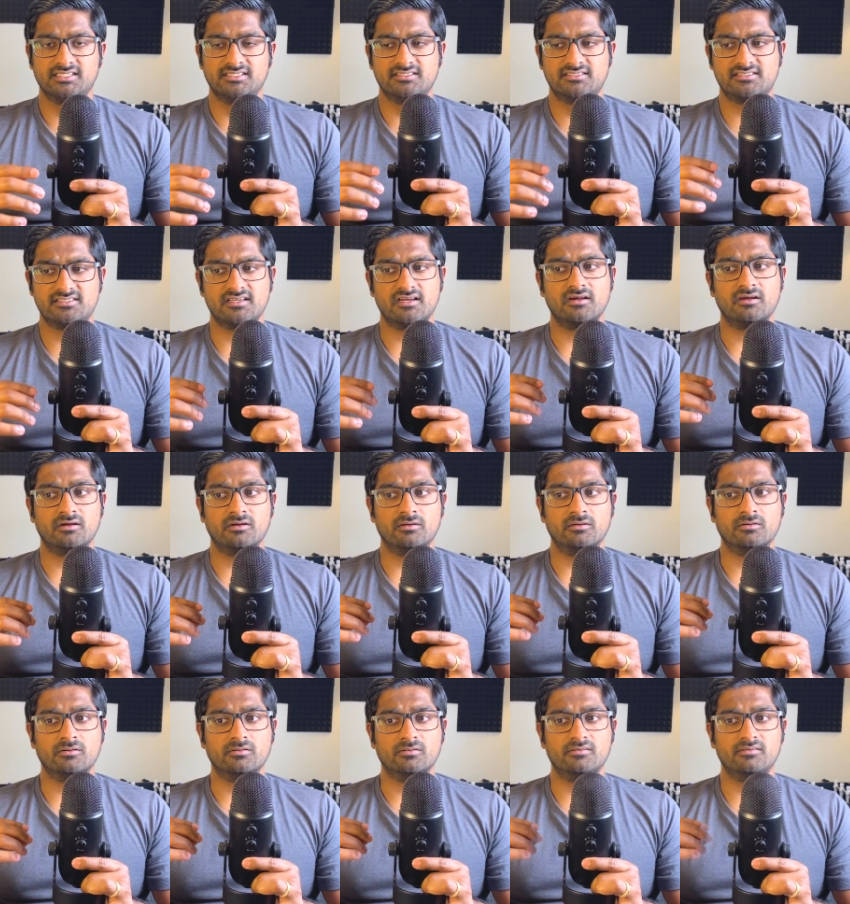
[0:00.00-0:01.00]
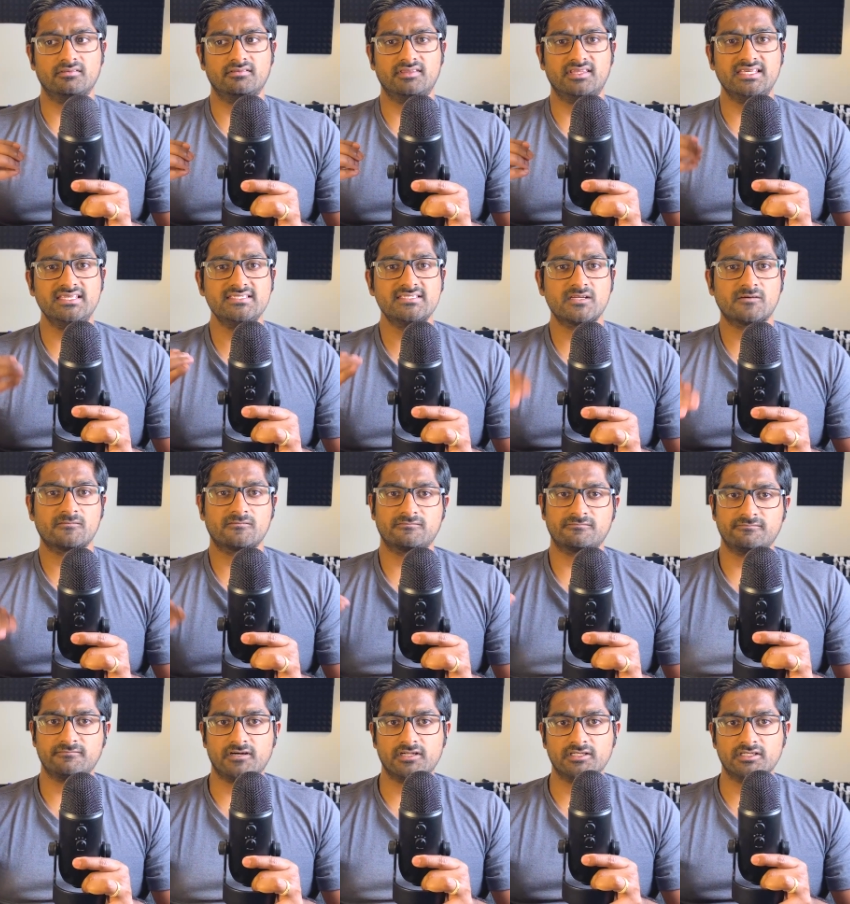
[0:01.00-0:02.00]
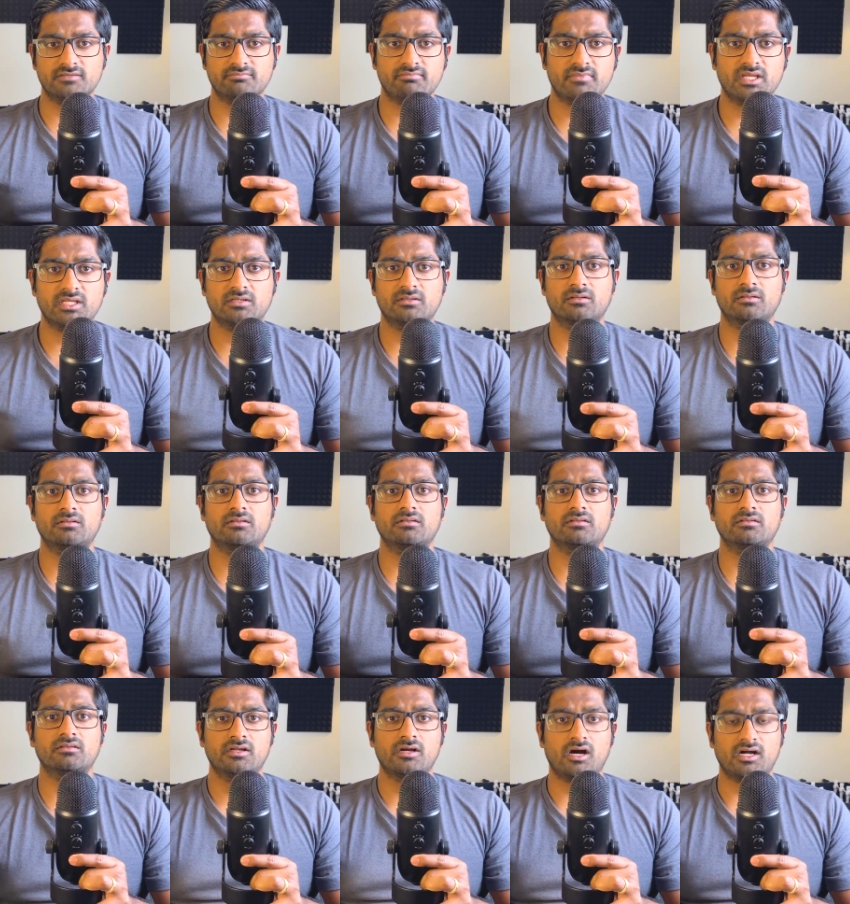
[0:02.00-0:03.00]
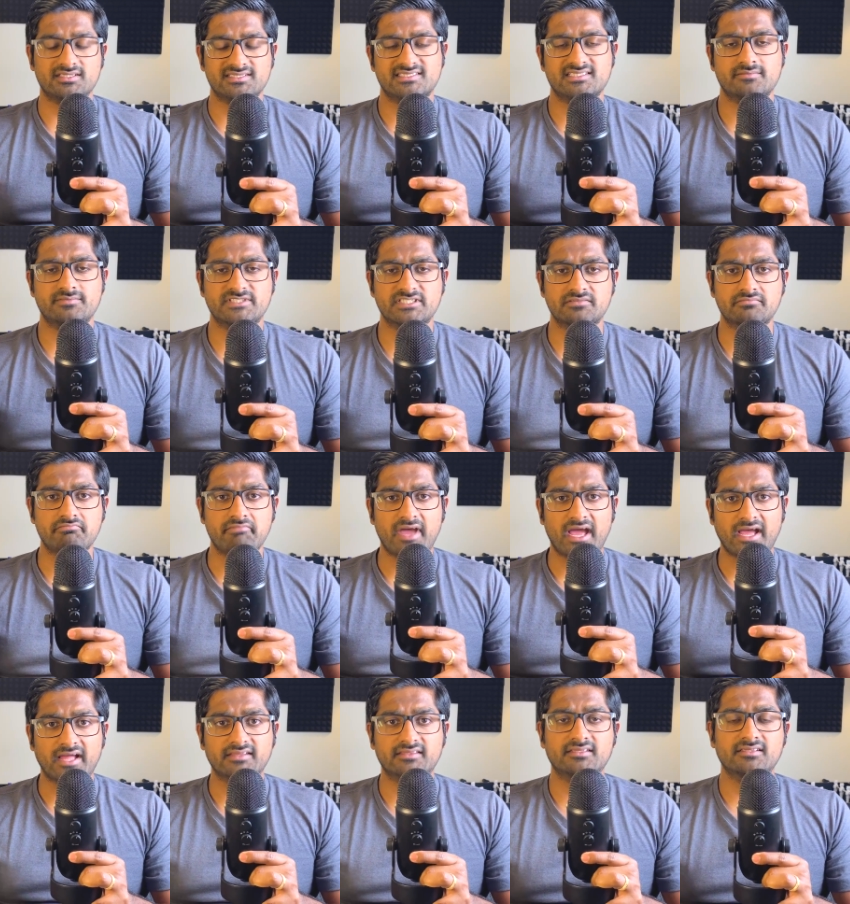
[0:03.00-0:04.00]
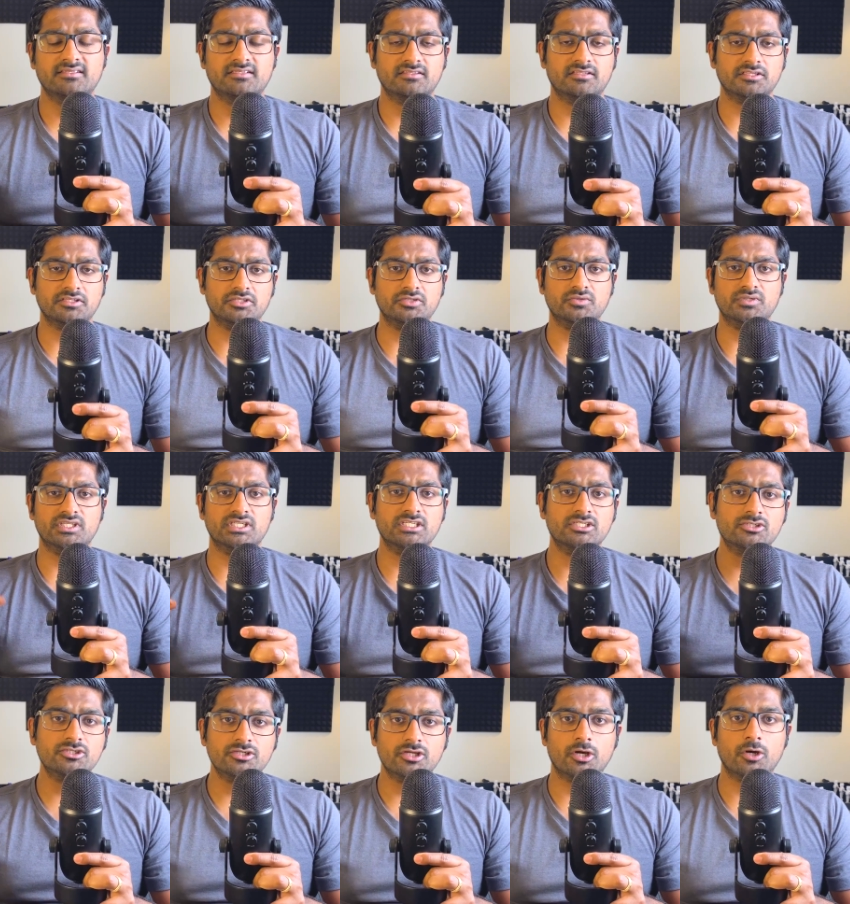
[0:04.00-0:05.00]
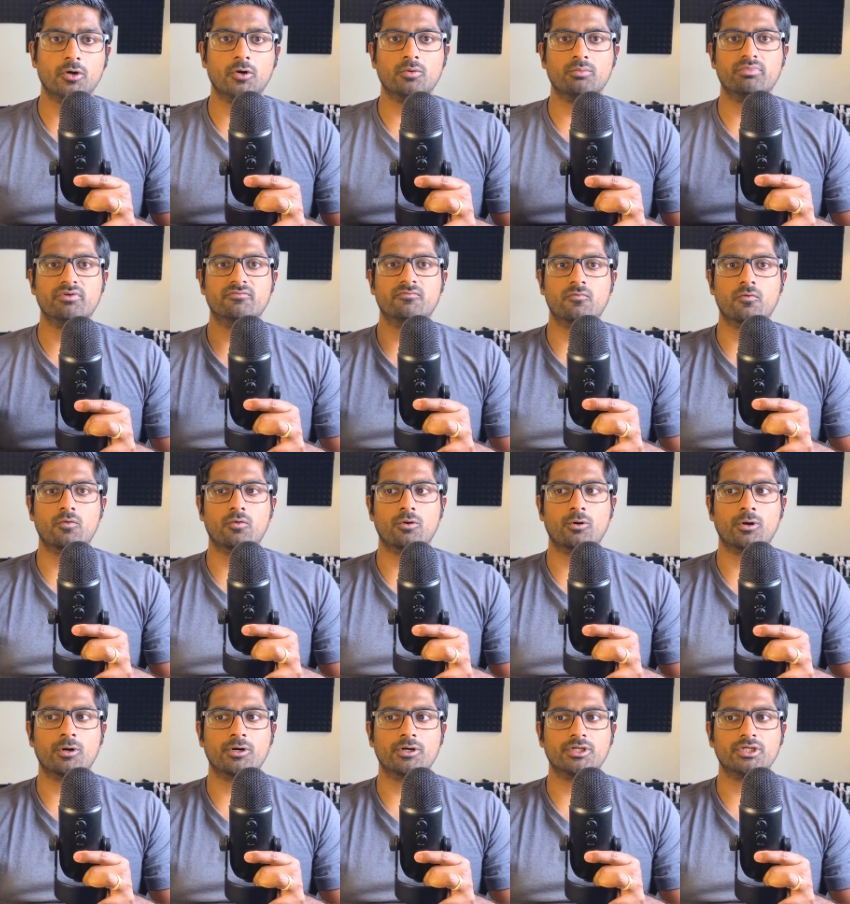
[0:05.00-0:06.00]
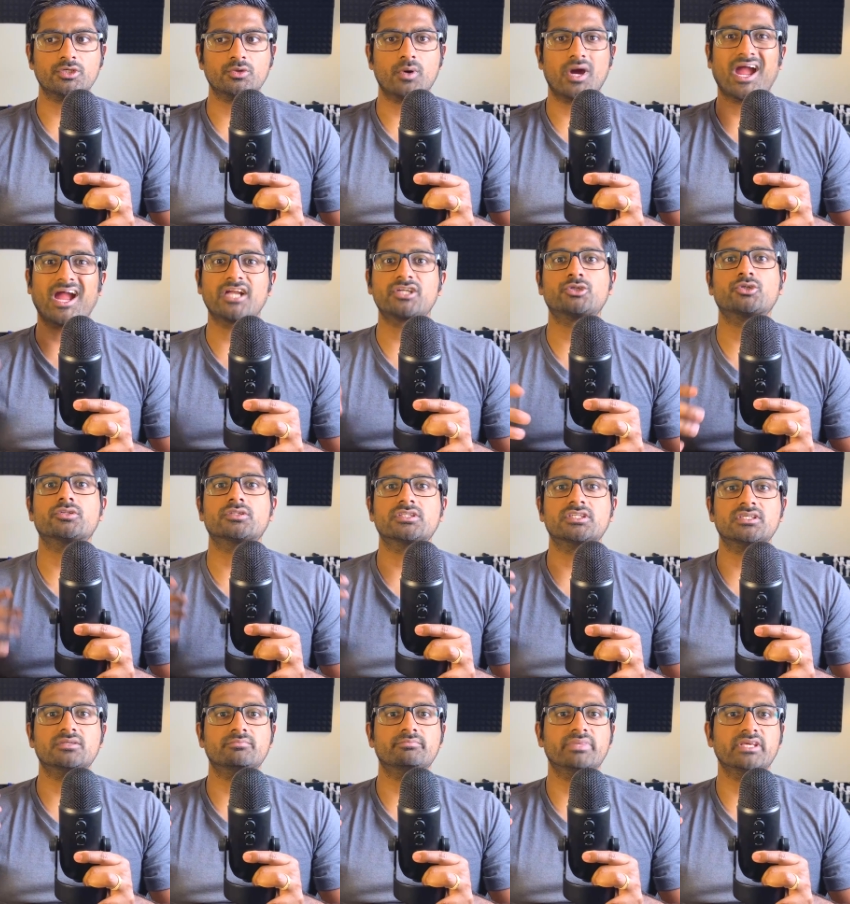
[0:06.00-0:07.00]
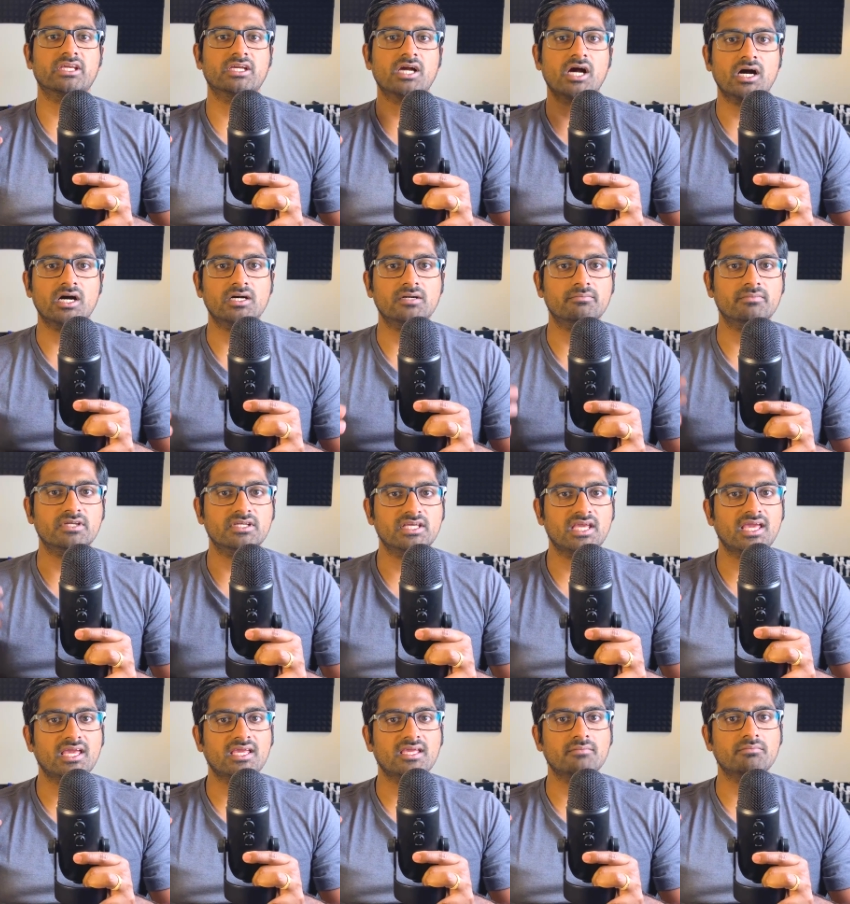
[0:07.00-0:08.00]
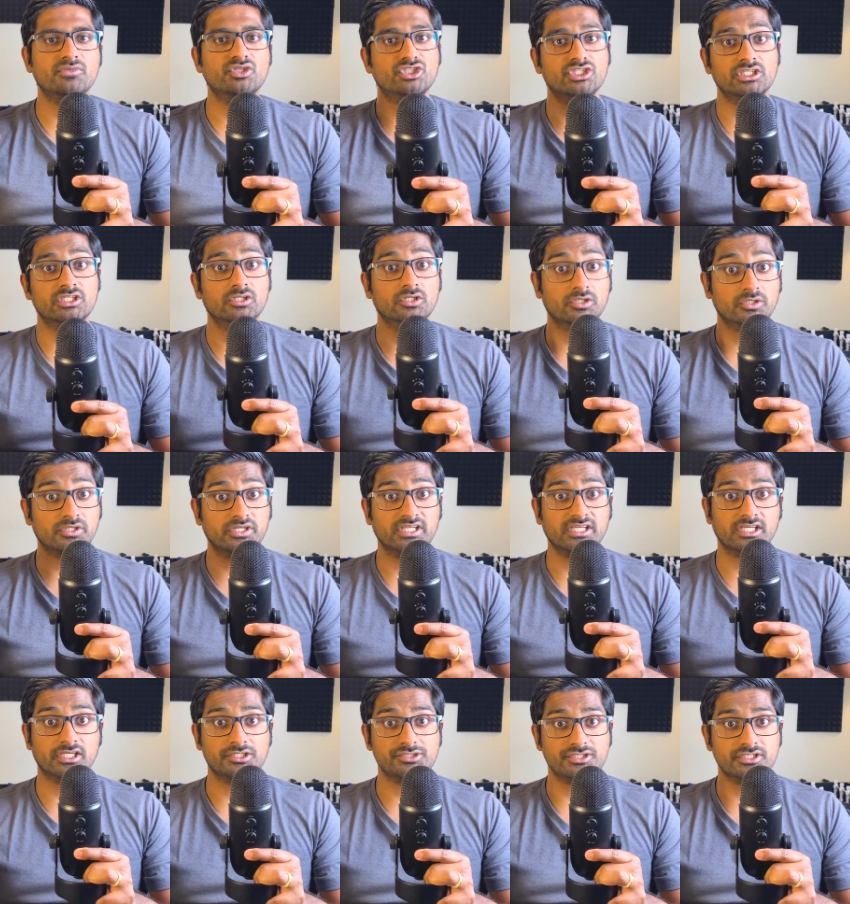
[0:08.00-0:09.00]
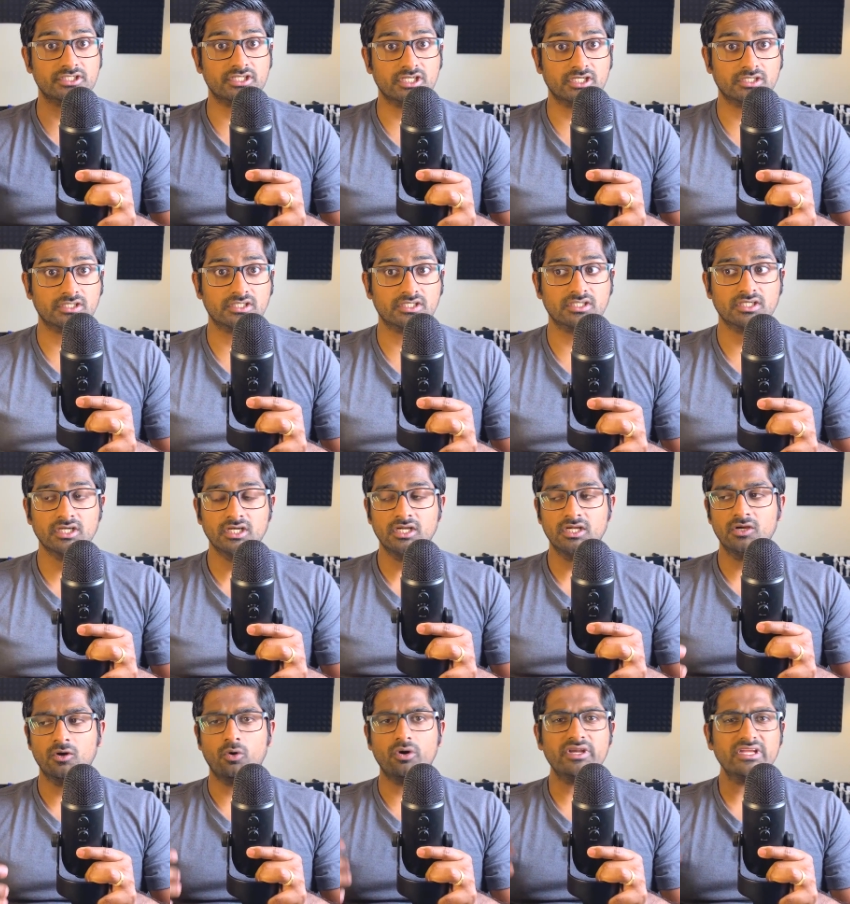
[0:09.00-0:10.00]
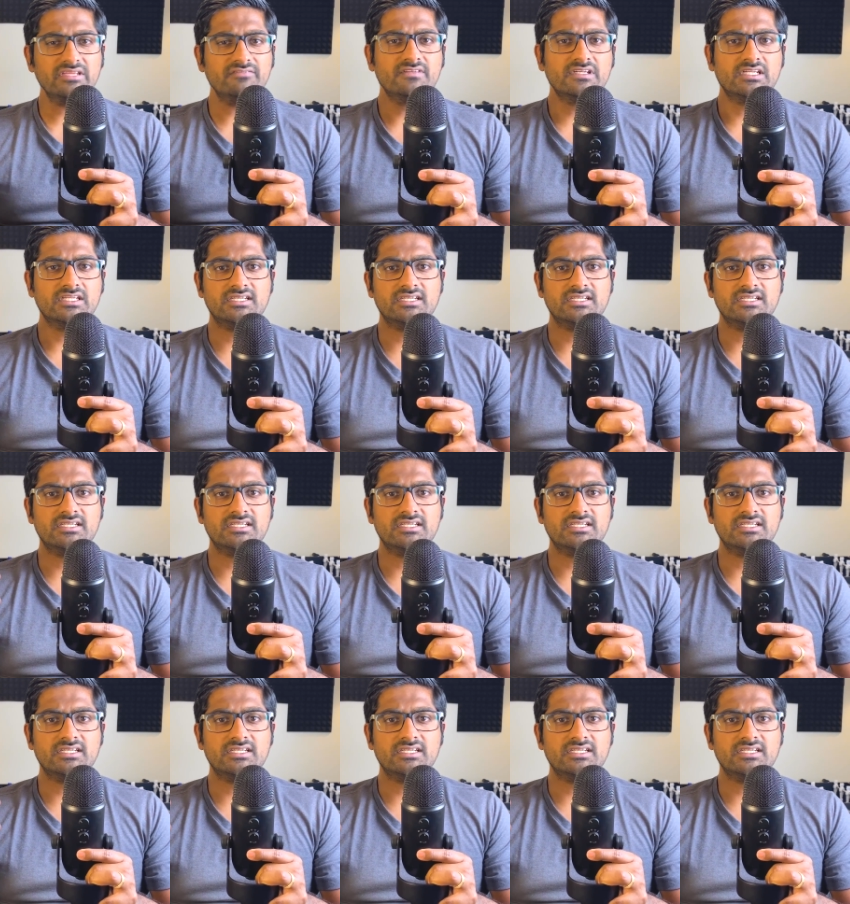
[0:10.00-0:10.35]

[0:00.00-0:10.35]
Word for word: So these are fundamental concepts in math that you need to know before you actually become a machine learning engineer or even a